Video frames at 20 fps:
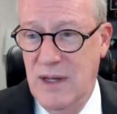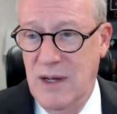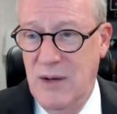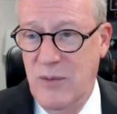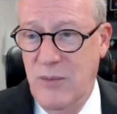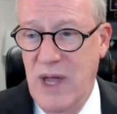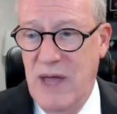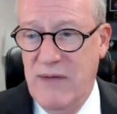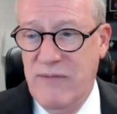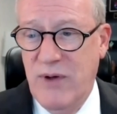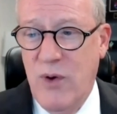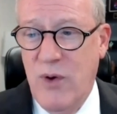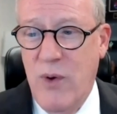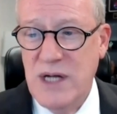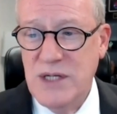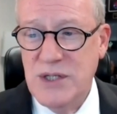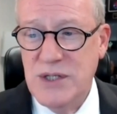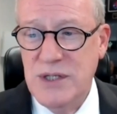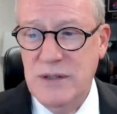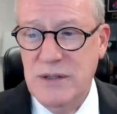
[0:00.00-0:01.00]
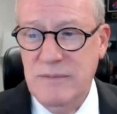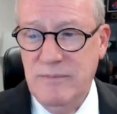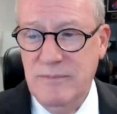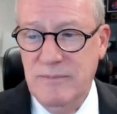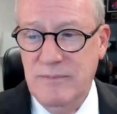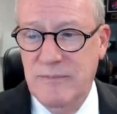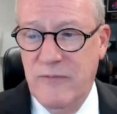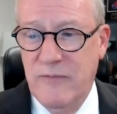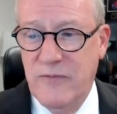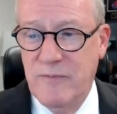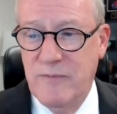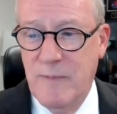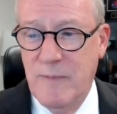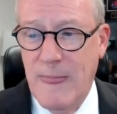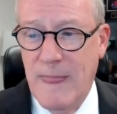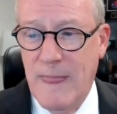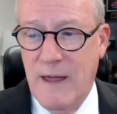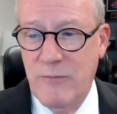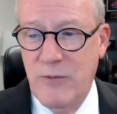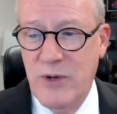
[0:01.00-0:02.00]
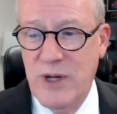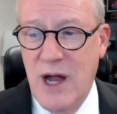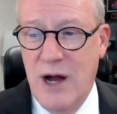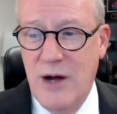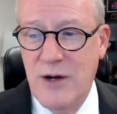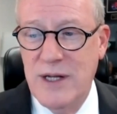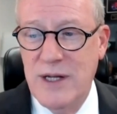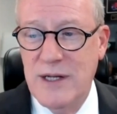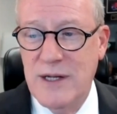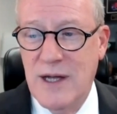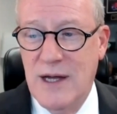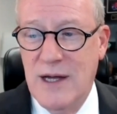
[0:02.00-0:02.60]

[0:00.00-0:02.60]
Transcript: We have a question regarding